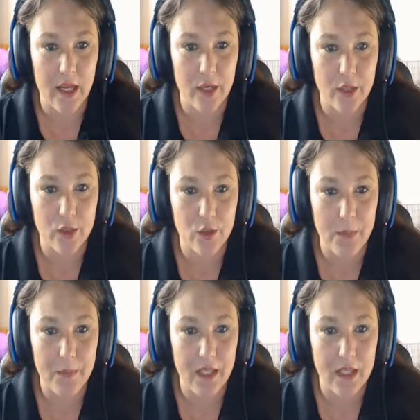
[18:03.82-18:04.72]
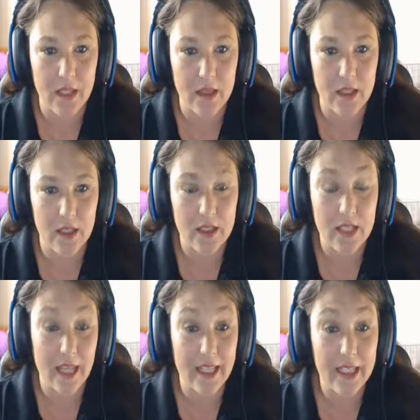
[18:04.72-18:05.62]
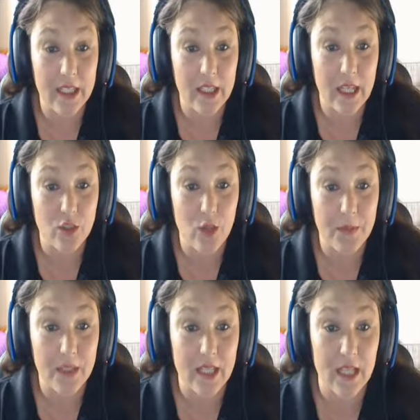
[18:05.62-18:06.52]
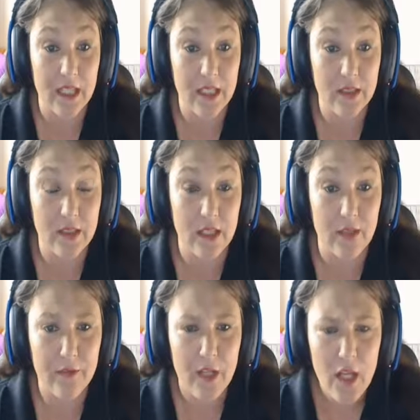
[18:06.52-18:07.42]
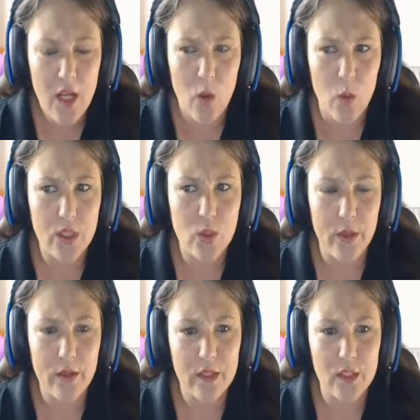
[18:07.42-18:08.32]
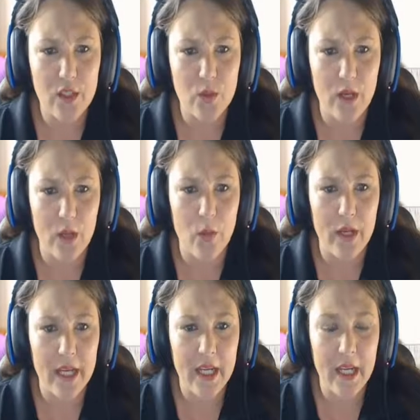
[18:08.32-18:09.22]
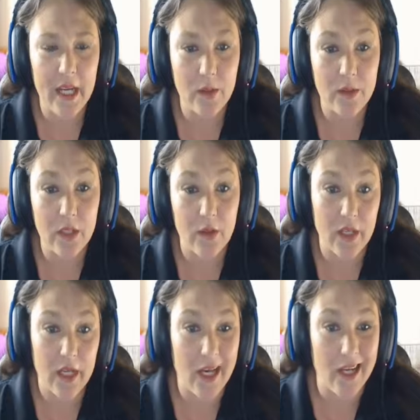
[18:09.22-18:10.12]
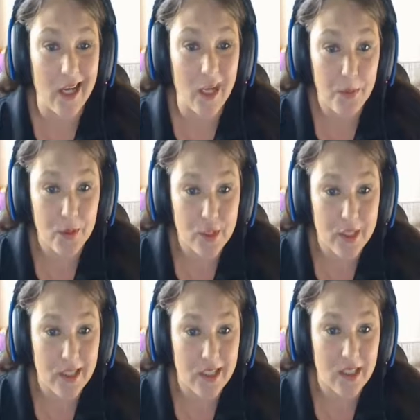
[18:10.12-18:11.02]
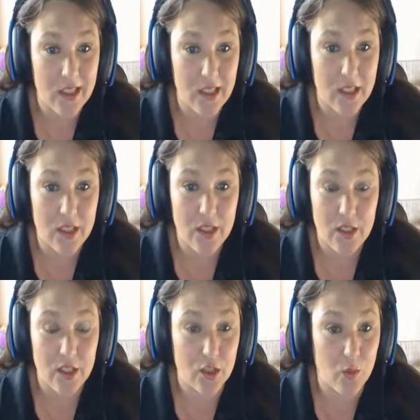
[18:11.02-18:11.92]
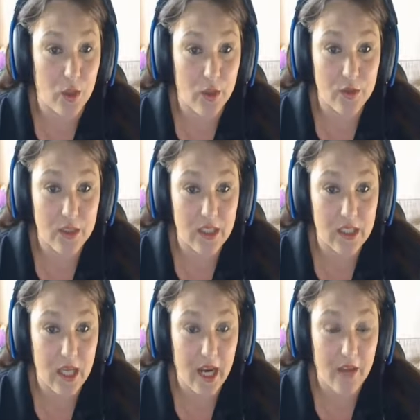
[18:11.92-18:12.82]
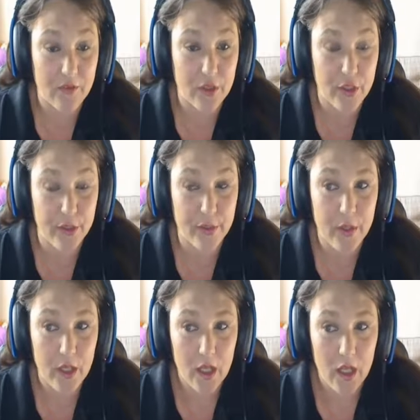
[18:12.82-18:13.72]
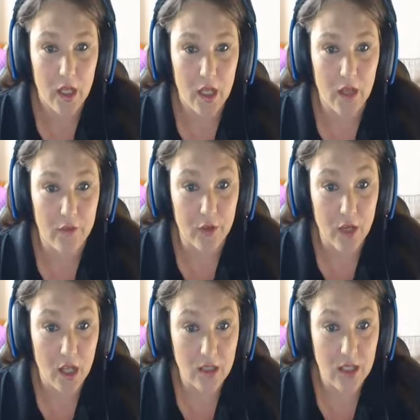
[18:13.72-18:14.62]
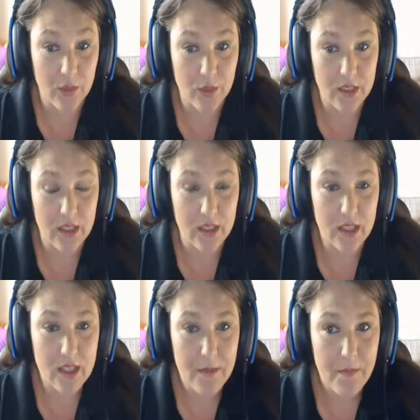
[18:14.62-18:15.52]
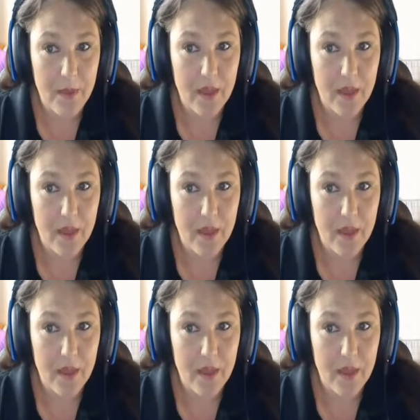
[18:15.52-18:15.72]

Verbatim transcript: They're dropping the Silent Hill. They dropped the Silent Hill stuff. What's weird is, is when I went in and I was like, okay, I got to purchase this. It's just one of those things that I have to do uh, for content reasons.